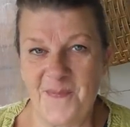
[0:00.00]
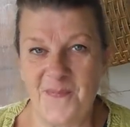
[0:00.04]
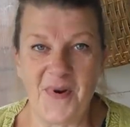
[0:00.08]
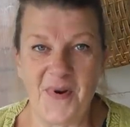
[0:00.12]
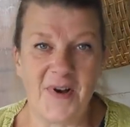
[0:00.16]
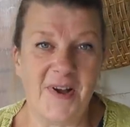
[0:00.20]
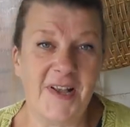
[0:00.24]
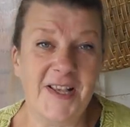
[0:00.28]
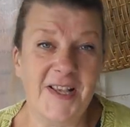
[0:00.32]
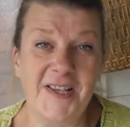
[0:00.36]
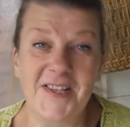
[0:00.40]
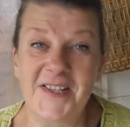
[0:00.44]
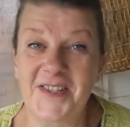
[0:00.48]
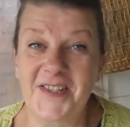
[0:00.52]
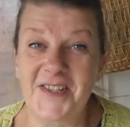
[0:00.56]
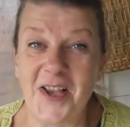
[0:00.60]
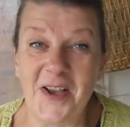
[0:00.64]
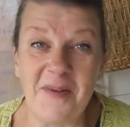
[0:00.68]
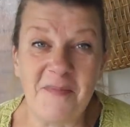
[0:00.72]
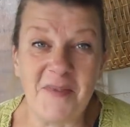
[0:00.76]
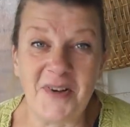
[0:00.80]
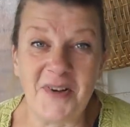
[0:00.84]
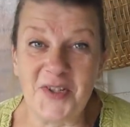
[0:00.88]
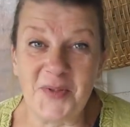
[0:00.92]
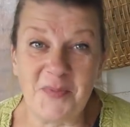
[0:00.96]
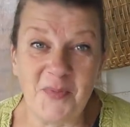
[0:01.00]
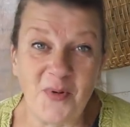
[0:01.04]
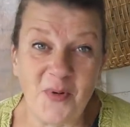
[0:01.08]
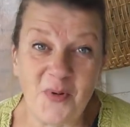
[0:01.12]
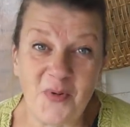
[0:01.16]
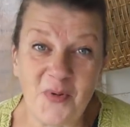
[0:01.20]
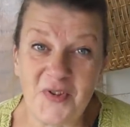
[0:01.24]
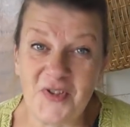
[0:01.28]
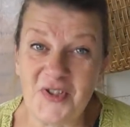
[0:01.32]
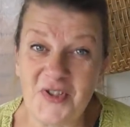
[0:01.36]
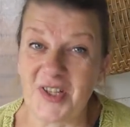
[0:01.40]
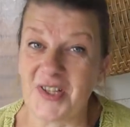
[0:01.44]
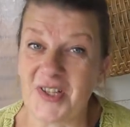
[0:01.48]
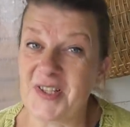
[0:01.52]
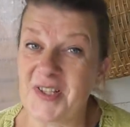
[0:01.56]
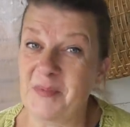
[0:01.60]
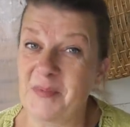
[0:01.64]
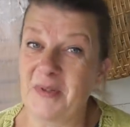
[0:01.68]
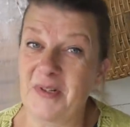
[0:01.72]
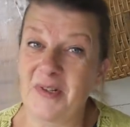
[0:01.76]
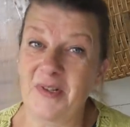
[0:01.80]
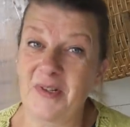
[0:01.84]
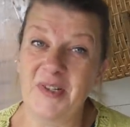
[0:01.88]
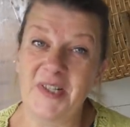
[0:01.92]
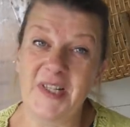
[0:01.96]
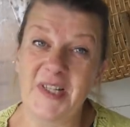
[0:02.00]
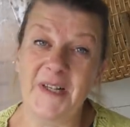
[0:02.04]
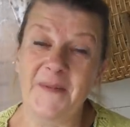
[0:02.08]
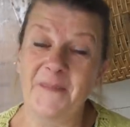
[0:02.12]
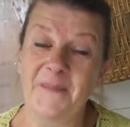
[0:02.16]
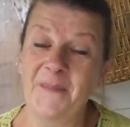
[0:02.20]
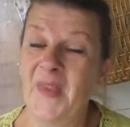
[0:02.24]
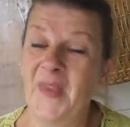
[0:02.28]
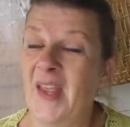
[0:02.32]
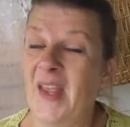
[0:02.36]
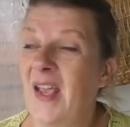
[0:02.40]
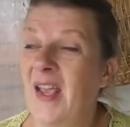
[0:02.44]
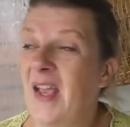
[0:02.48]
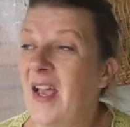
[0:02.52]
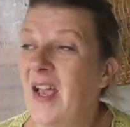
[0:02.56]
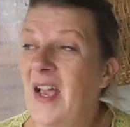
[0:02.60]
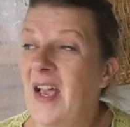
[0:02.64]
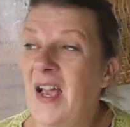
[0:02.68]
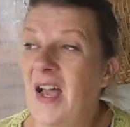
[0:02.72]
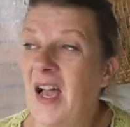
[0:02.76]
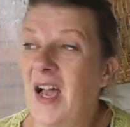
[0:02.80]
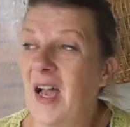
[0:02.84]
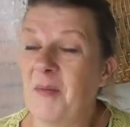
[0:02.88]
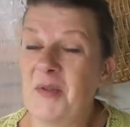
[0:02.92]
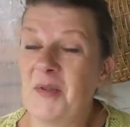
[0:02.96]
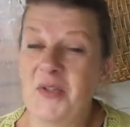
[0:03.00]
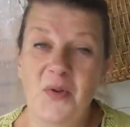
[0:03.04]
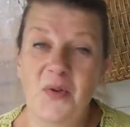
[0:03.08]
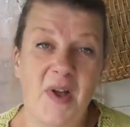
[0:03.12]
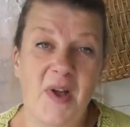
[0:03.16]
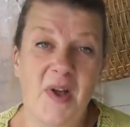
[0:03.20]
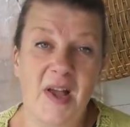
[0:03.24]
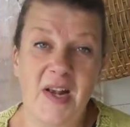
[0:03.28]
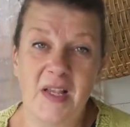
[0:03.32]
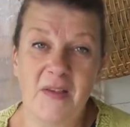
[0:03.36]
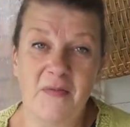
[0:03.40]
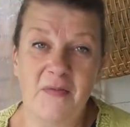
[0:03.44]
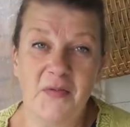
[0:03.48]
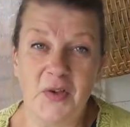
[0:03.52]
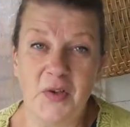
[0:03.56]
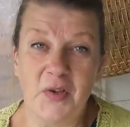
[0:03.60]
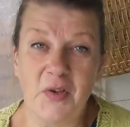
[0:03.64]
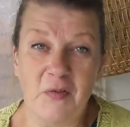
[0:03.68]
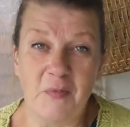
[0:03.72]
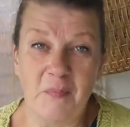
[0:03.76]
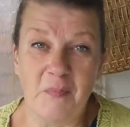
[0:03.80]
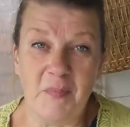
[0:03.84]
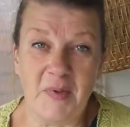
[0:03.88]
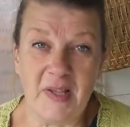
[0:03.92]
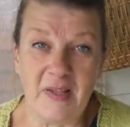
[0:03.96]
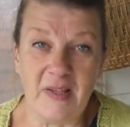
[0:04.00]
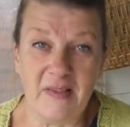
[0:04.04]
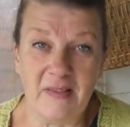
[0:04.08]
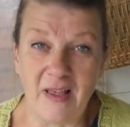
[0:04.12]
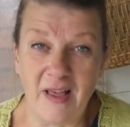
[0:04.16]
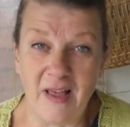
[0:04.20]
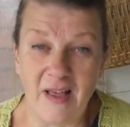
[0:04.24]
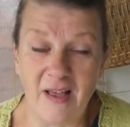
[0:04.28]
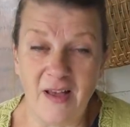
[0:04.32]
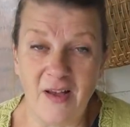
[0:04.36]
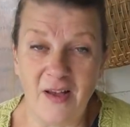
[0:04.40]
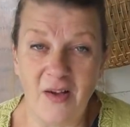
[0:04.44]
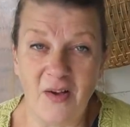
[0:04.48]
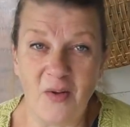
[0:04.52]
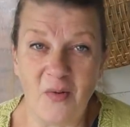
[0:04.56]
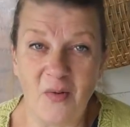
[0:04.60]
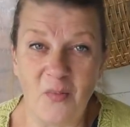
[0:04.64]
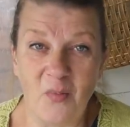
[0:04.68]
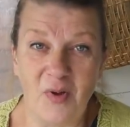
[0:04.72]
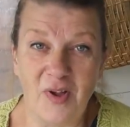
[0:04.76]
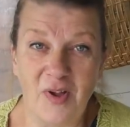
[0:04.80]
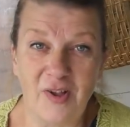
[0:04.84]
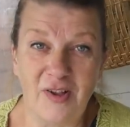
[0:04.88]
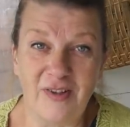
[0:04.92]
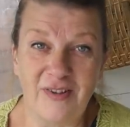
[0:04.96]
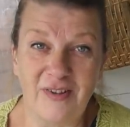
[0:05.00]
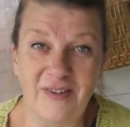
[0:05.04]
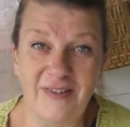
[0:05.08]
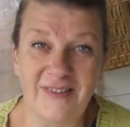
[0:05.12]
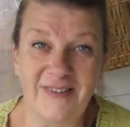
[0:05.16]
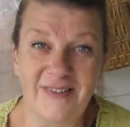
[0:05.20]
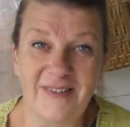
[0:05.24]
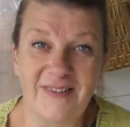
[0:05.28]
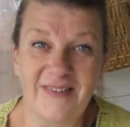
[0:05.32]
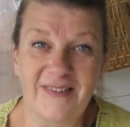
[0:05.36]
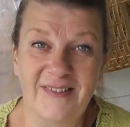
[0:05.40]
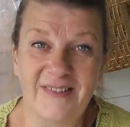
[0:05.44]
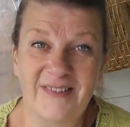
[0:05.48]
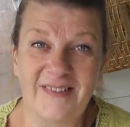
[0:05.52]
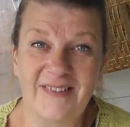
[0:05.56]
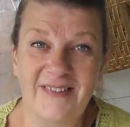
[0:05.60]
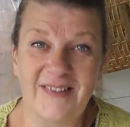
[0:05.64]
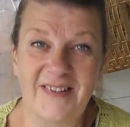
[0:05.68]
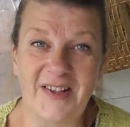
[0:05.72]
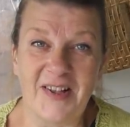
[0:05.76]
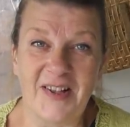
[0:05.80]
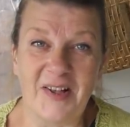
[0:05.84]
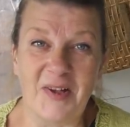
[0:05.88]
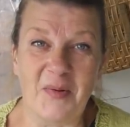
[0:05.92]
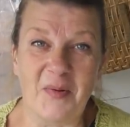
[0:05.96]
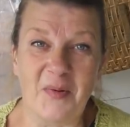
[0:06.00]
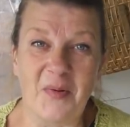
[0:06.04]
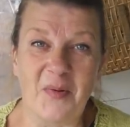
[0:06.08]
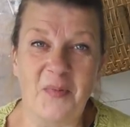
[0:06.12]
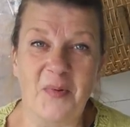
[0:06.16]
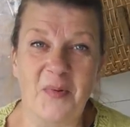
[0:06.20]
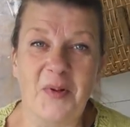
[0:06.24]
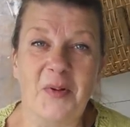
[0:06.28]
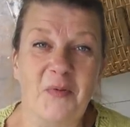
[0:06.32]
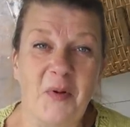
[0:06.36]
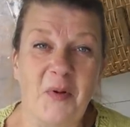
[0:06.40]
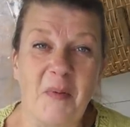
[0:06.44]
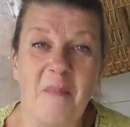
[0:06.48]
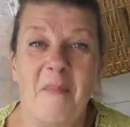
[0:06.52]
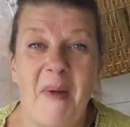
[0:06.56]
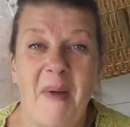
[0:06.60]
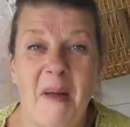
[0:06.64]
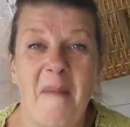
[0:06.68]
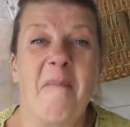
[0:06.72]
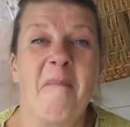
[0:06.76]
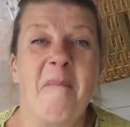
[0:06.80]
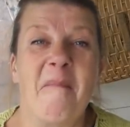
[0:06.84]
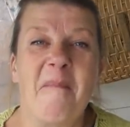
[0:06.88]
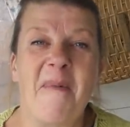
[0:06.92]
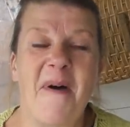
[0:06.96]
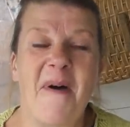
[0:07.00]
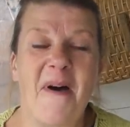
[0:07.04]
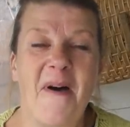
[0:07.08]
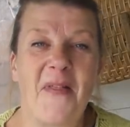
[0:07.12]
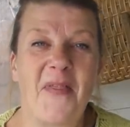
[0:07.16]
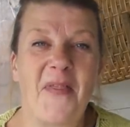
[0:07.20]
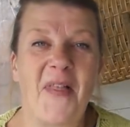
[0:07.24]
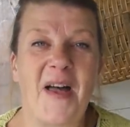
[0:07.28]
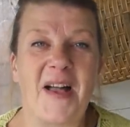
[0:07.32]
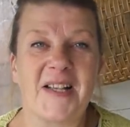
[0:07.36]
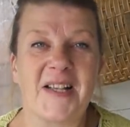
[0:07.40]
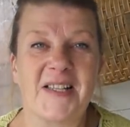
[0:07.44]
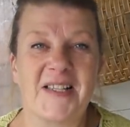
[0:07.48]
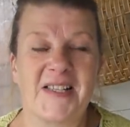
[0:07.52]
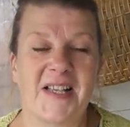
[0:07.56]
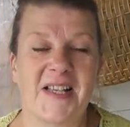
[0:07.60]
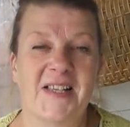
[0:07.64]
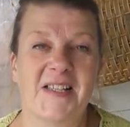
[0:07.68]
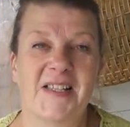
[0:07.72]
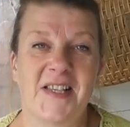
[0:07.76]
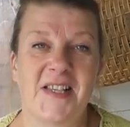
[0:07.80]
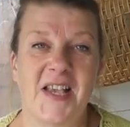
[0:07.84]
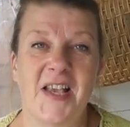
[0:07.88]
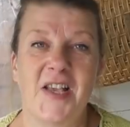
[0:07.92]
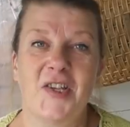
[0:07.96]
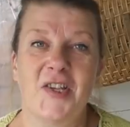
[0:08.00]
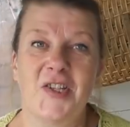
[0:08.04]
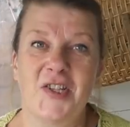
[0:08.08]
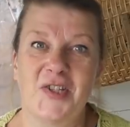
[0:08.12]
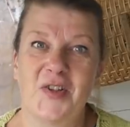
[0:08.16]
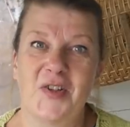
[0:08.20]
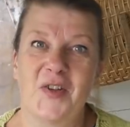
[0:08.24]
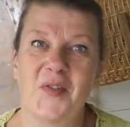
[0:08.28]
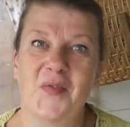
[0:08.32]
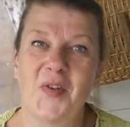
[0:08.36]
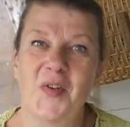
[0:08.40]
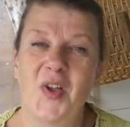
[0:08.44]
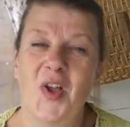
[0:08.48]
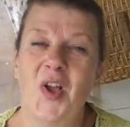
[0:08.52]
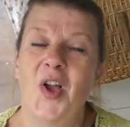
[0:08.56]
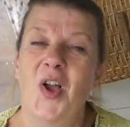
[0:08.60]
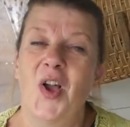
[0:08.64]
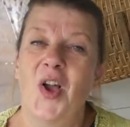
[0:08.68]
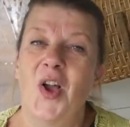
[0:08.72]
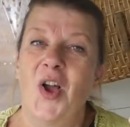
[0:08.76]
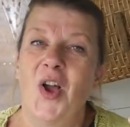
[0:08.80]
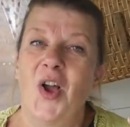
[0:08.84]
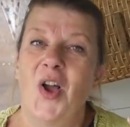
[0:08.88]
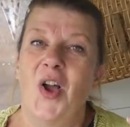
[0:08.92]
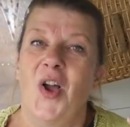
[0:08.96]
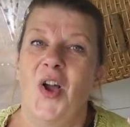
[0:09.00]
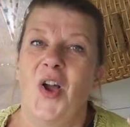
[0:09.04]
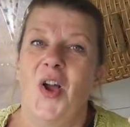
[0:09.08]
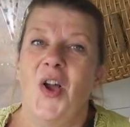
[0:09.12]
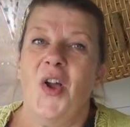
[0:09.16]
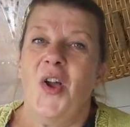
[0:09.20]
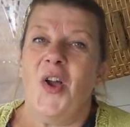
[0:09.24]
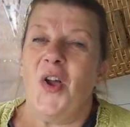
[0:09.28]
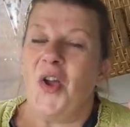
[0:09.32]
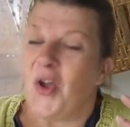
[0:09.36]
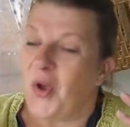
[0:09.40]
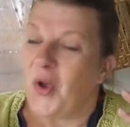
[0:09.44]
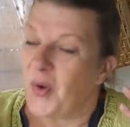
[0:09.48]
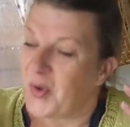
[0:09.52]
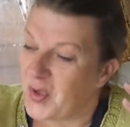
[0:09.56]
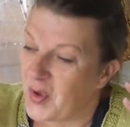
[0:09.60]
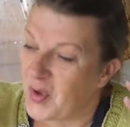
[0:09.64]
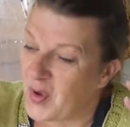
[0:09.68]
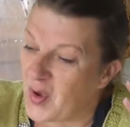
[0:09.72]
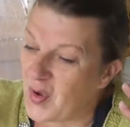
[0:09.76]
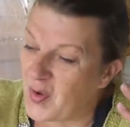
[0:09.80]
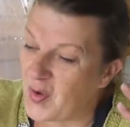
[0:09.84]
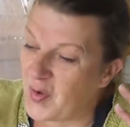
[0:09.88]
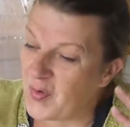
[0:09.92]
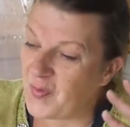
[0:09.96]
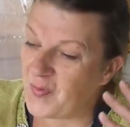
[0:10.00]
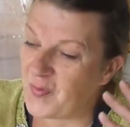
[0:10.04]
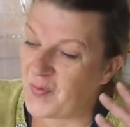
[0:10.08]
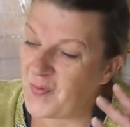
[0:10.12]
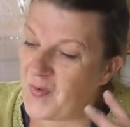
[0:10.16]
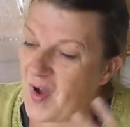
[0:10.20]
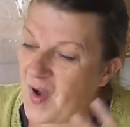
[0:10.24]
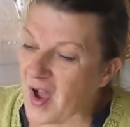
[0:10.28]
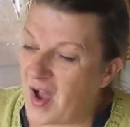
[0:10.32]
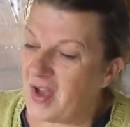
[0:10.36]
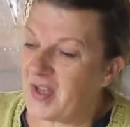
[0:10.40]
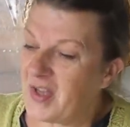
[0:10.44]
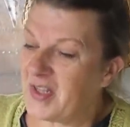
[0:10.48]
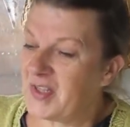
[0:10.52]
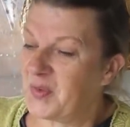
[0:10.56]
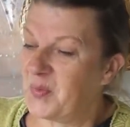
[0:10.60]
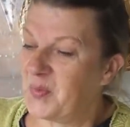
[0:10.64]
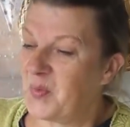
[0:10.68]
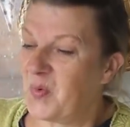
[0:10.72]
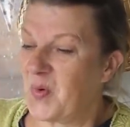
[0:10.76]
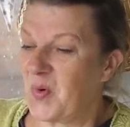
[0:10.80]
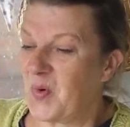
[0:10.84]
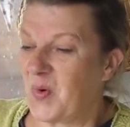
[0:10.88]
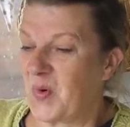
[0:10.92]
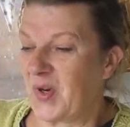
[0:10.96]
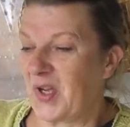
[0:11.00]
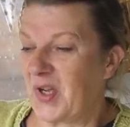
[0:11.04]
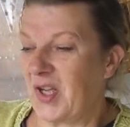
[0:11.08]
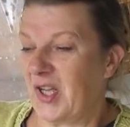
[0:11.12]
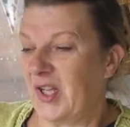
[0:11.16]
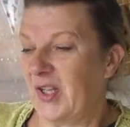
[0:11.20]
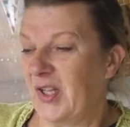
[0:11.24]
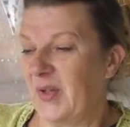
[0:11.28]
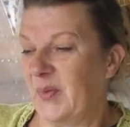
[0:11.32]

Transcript: But it's so much more than just a building. I'm sure any of you who've been there will remember that sensation of when you first walk